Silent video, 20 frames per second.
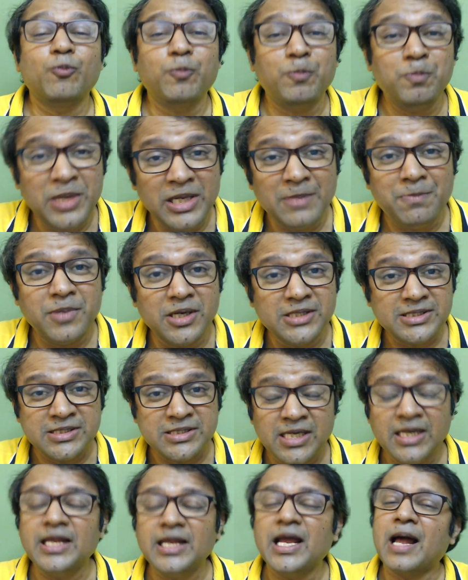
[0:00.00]
me
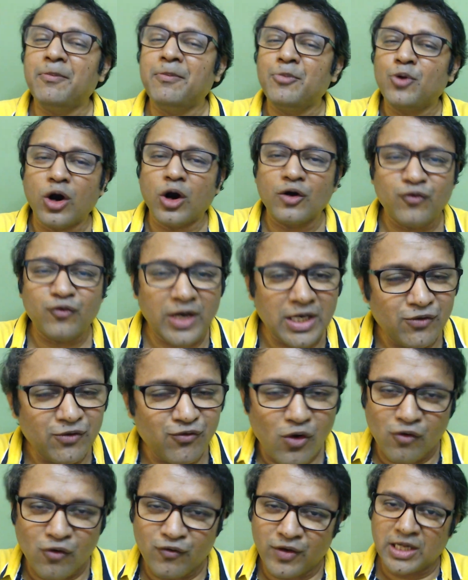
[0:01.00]
personally, I am not very
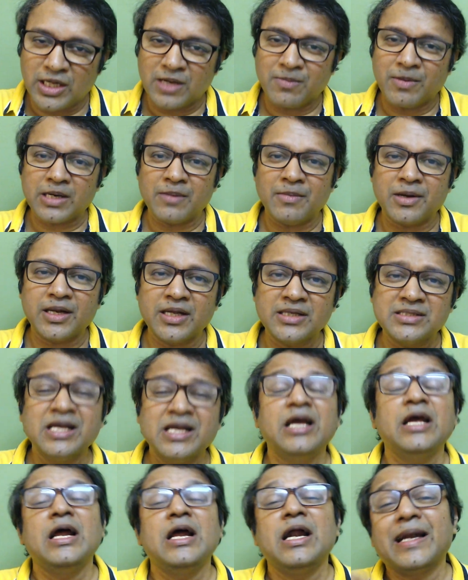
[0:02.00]
for Vedic mathematics.
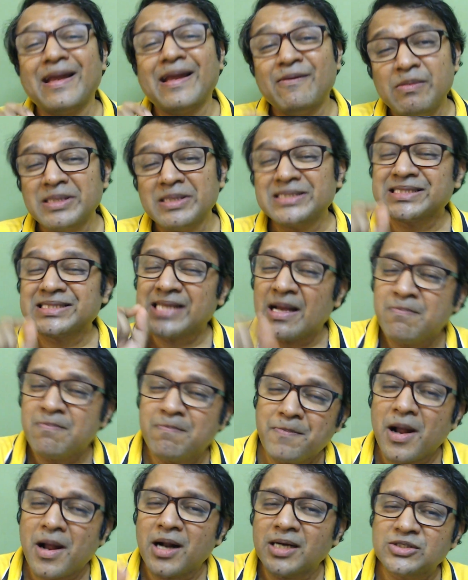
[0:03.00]
There will be some
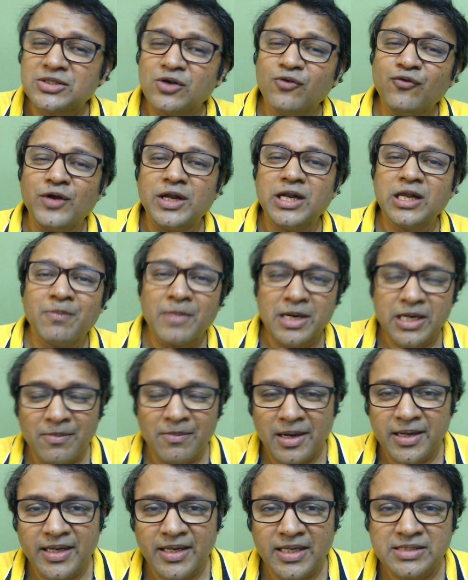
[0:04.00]
parts of Vedic
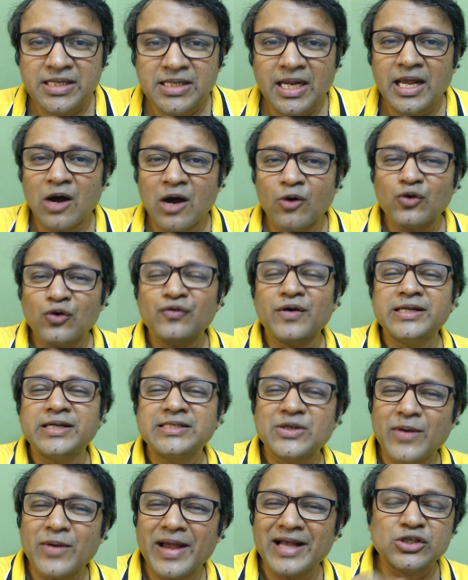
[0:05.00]
mathematics like how to find
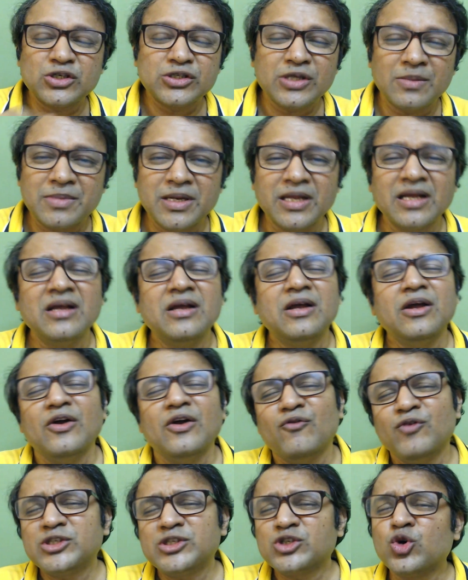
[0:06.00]
squares or something
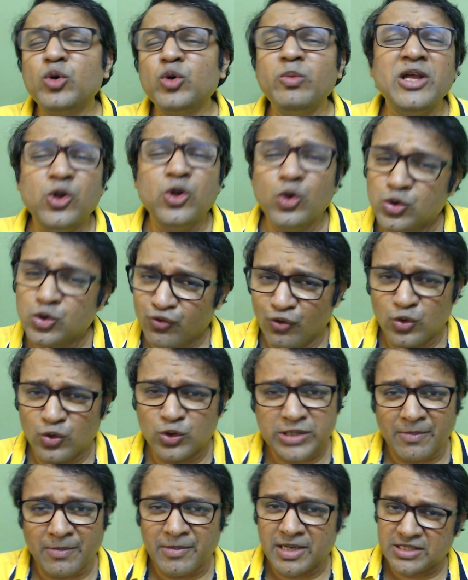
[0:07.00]
which could be useful to
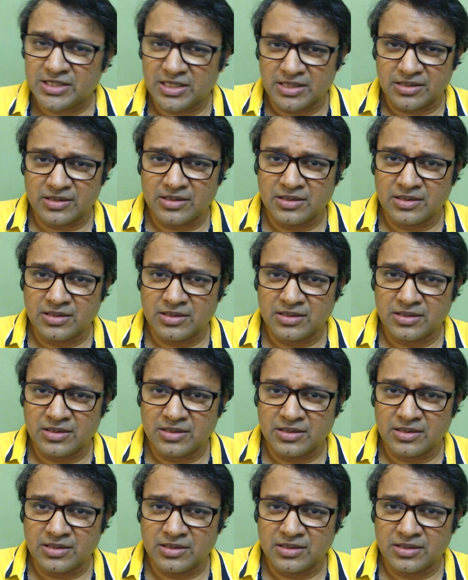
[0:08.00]
some extent.